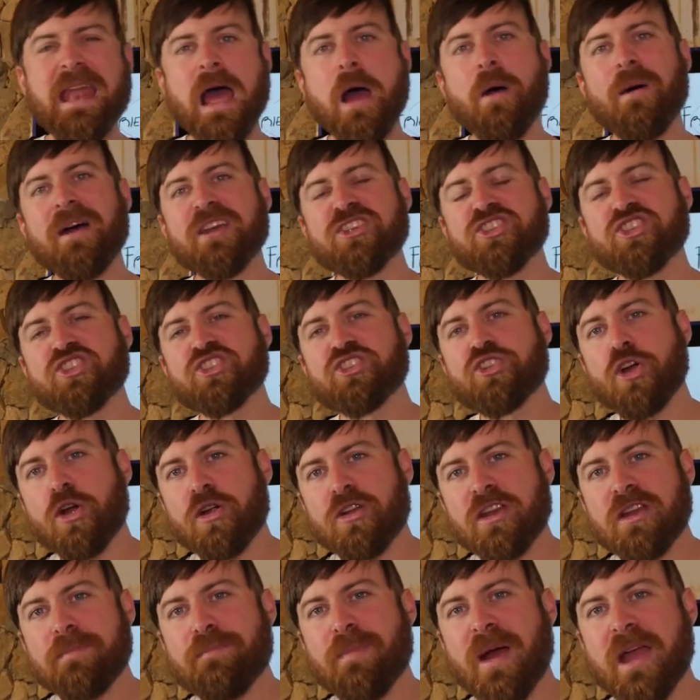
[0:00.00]
Now I
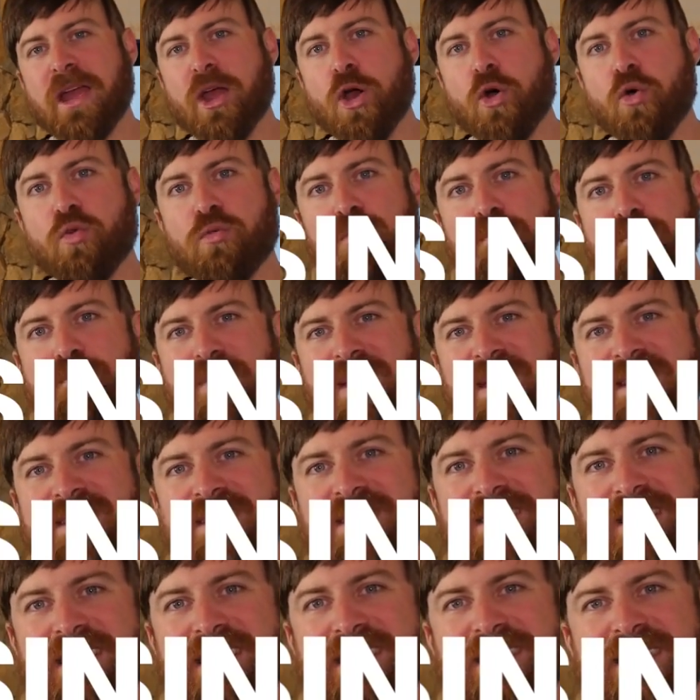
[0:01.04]
started my own
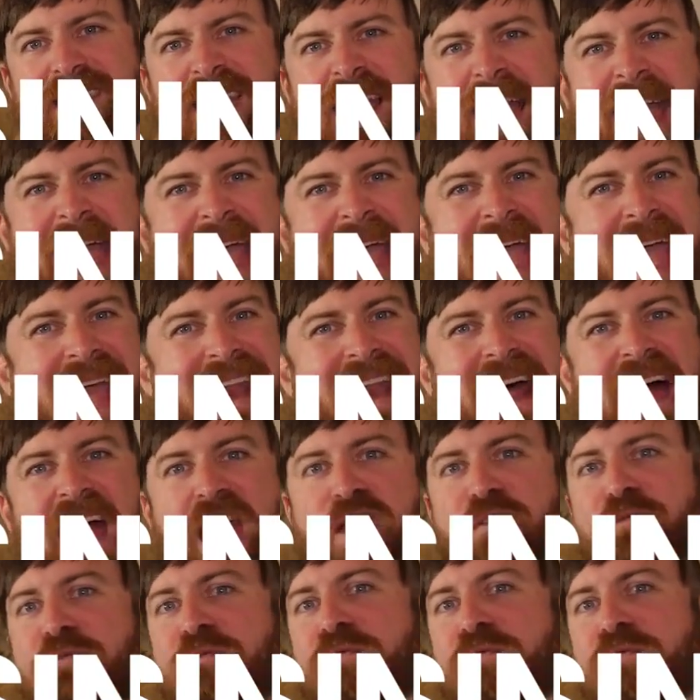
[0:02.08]
business and I